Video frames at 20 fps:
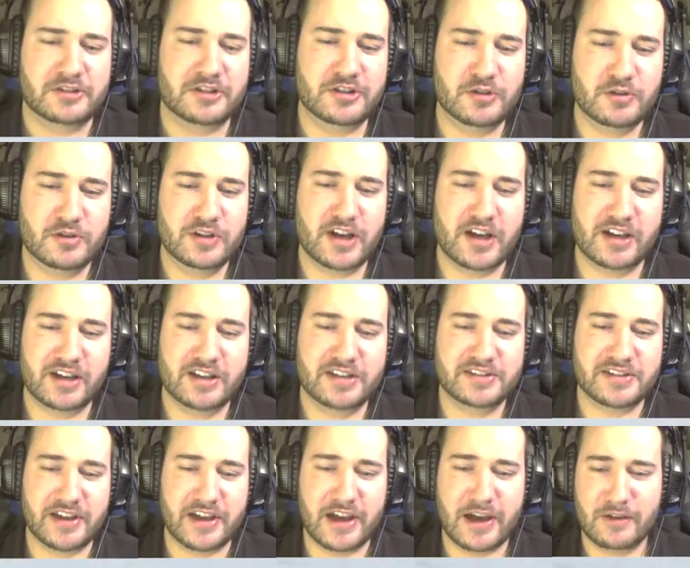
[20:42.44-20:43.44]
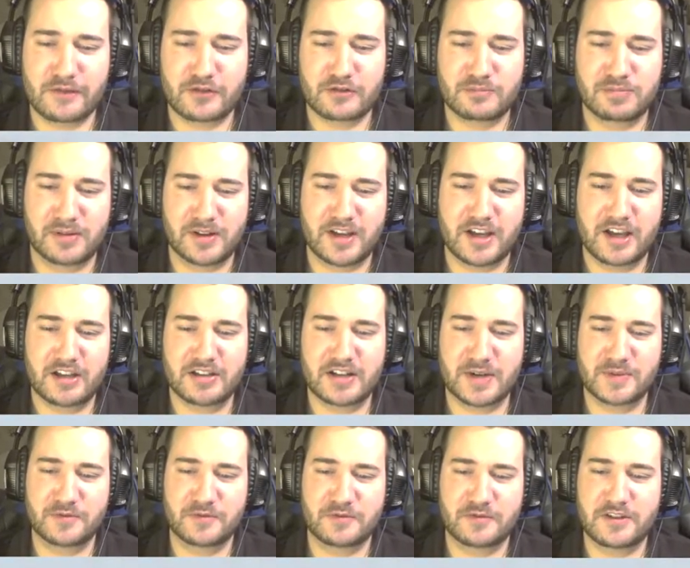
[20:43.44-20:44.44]
do you guys ever plan
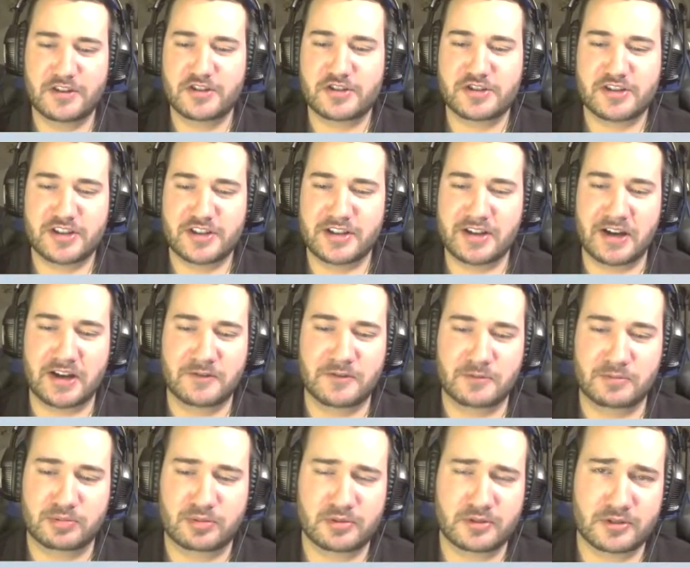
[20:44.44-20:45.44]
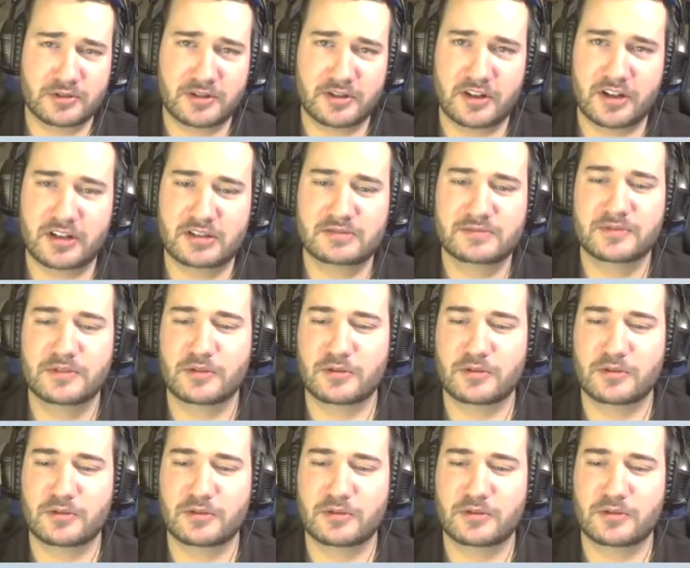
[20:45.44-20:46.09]
on finishing Alpha Protocol